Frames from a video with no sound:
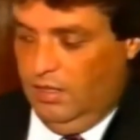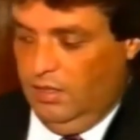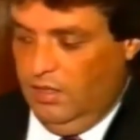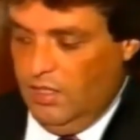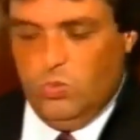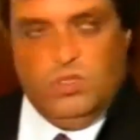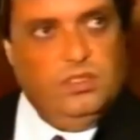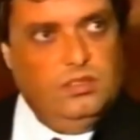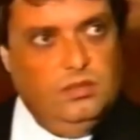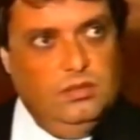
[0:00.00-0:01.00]
these
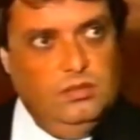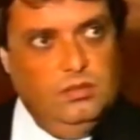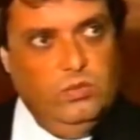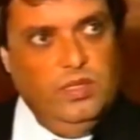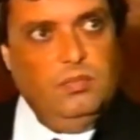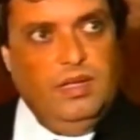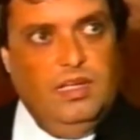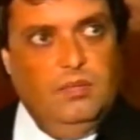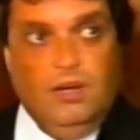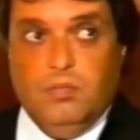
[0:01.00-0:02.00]
words written by
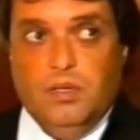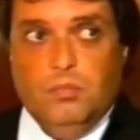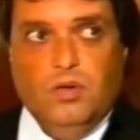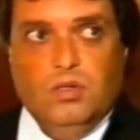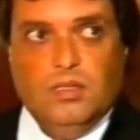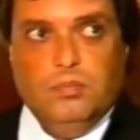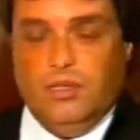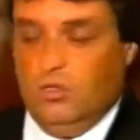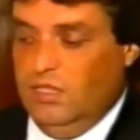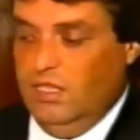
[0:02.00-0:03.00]
him are very important,
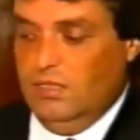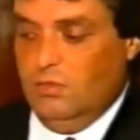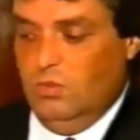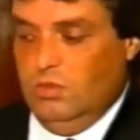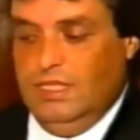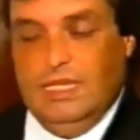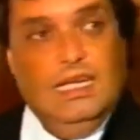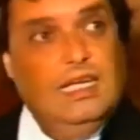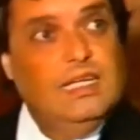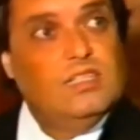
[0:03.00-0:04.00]
because he's the
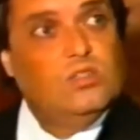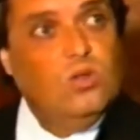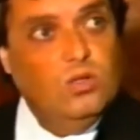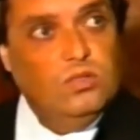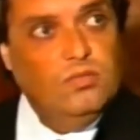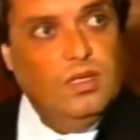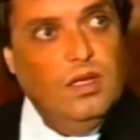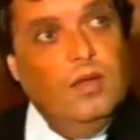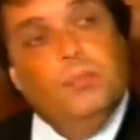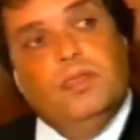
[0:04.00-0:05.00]
liaison
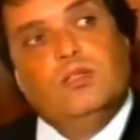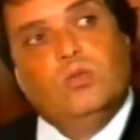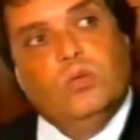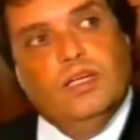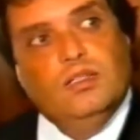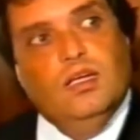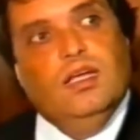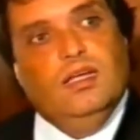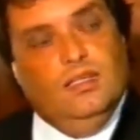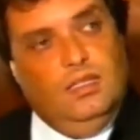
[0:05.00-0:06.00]
between
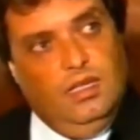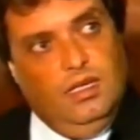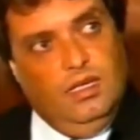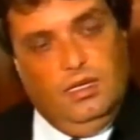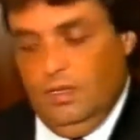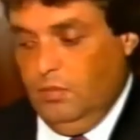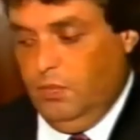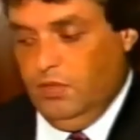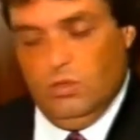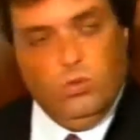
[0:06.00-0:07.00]
the
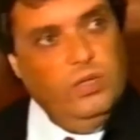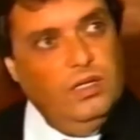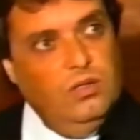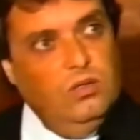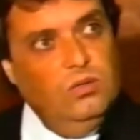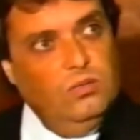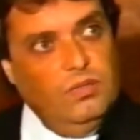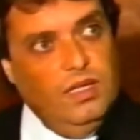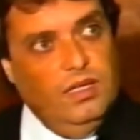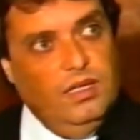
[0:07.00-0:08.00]
Puerto Rico
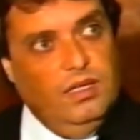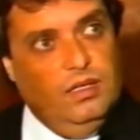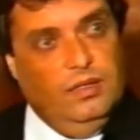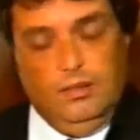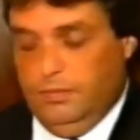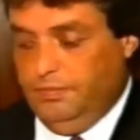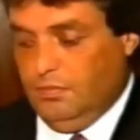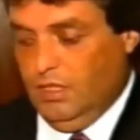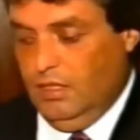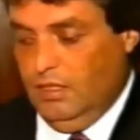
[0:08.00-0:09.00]

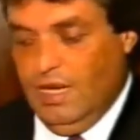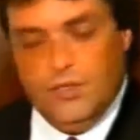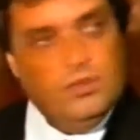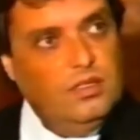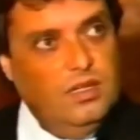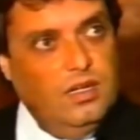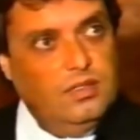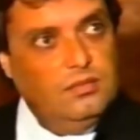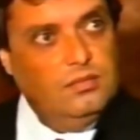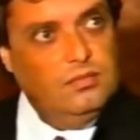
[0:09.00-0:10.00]
National
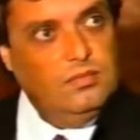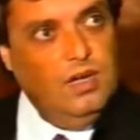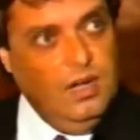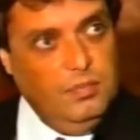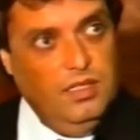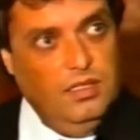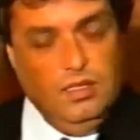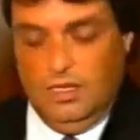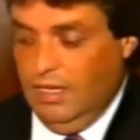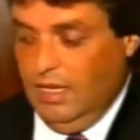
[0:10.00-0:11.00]
Guard Army
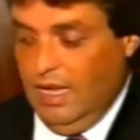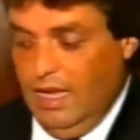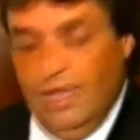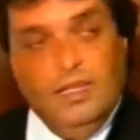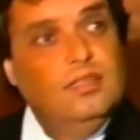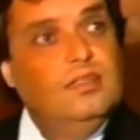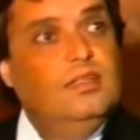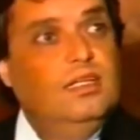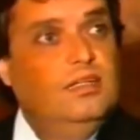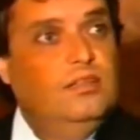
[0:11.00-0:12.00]
and
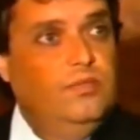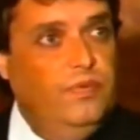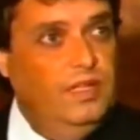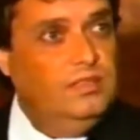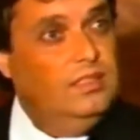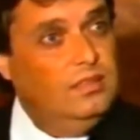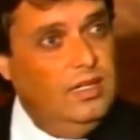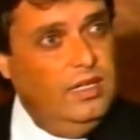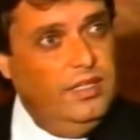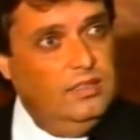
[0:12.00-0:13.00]
the Defense
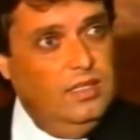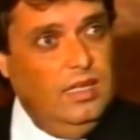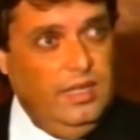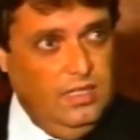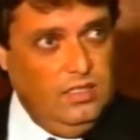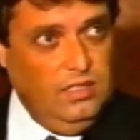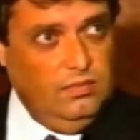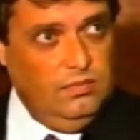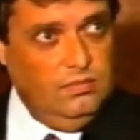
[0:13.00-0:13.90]
Intelligence Agency.